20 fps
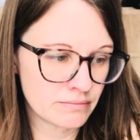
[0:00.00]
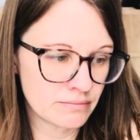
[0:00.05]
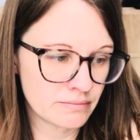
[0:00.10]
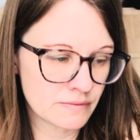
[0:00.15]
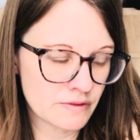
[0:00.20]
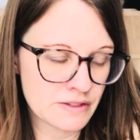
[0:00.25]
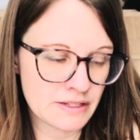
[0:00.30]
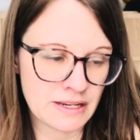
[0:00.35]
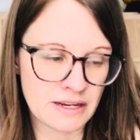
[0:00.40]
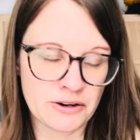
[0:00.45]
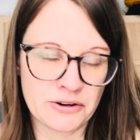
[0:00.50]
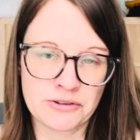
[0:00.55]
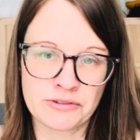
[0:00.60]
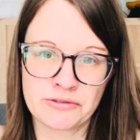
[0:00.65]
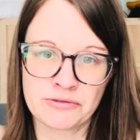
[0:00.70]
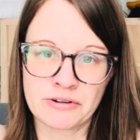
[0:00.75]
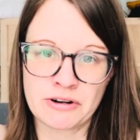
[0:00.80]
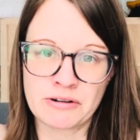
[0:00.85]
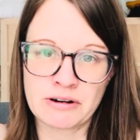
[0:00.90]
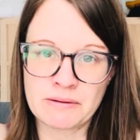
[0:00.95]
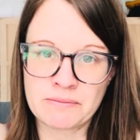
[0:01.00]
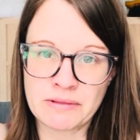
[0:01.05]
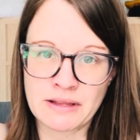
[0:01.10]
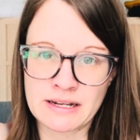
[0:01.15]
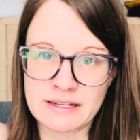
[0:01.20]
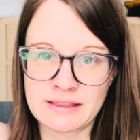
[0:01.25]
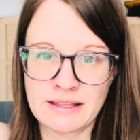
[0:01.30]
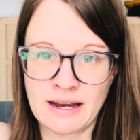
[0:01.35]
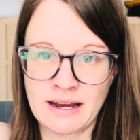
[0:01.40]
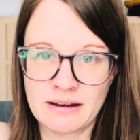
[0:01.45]
Seeing her throw up like
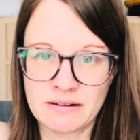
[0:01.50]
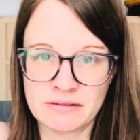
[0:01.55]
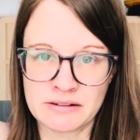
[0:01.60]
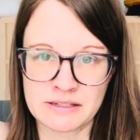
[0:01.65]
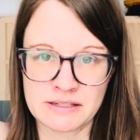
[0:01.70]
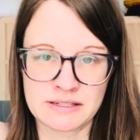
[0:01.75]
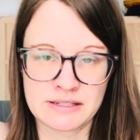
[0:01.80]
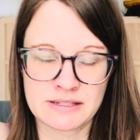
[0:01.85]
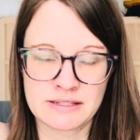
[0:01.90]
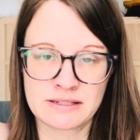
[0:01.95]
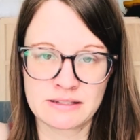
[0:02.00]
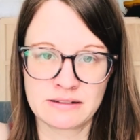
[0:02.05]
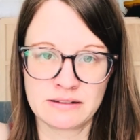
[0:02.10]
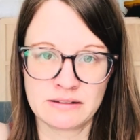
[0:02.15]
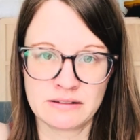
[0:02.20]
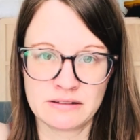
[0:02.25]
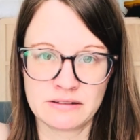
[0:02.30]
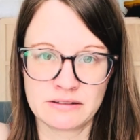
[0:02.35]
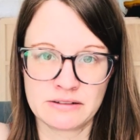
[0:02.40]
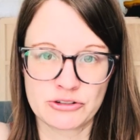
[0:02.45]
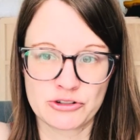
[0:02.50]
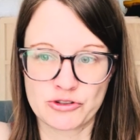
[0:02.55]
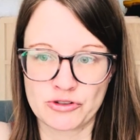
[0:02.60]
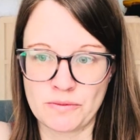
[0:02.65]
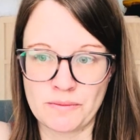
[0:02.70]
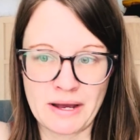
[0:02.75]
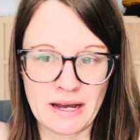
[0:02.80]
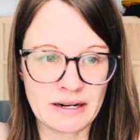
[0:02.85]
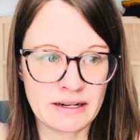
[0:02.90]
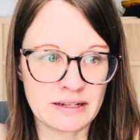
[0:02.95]
that was
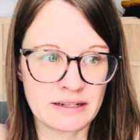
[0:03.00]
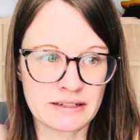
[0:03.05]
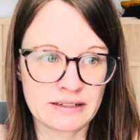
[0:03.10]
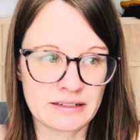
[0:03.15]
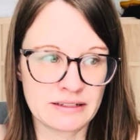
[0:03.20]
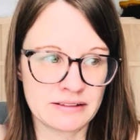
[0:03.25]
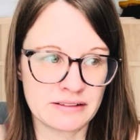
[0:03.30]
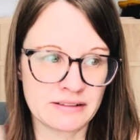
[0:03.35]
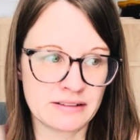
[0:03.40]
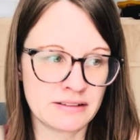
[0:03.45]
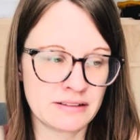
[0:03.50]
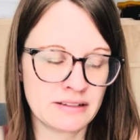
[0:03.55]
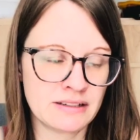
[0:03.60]
traumatic, and